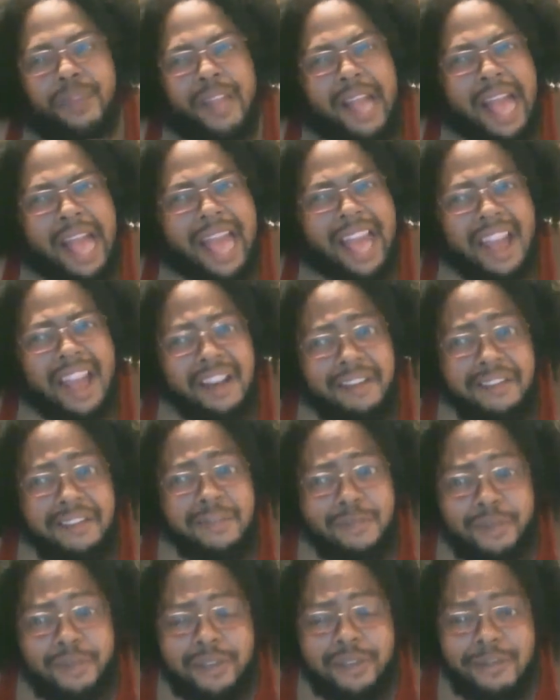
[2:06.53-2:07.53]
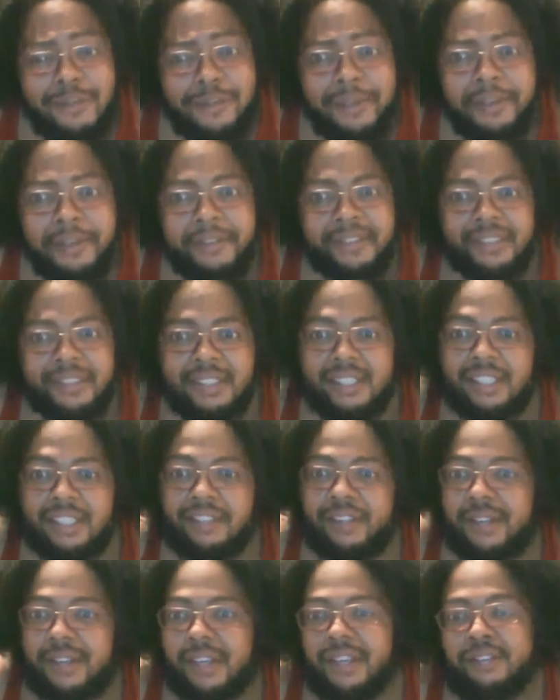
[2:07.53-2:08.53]
Have a morning breakfast.
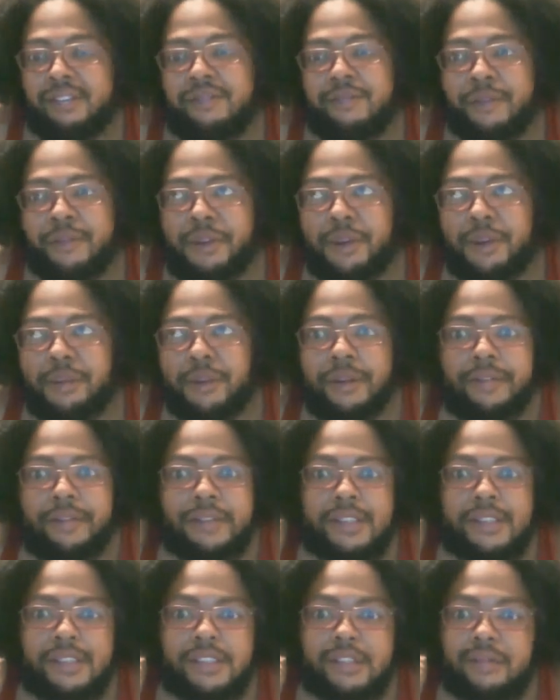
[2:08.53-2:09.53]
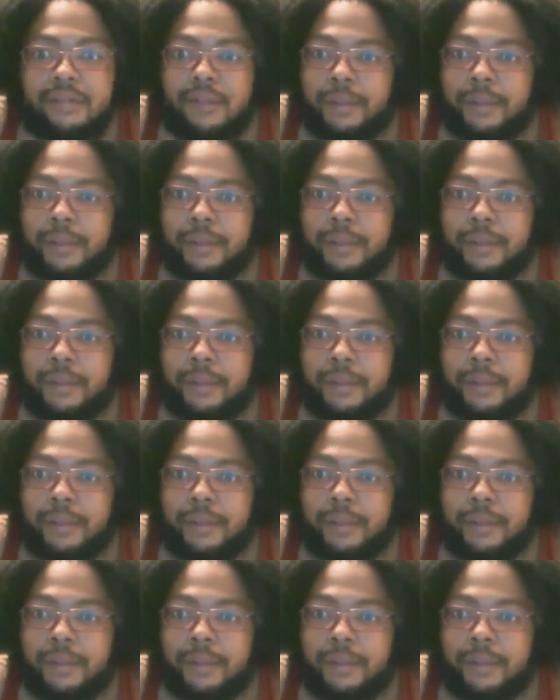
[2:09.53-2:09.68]
If you can't do morning breakfast,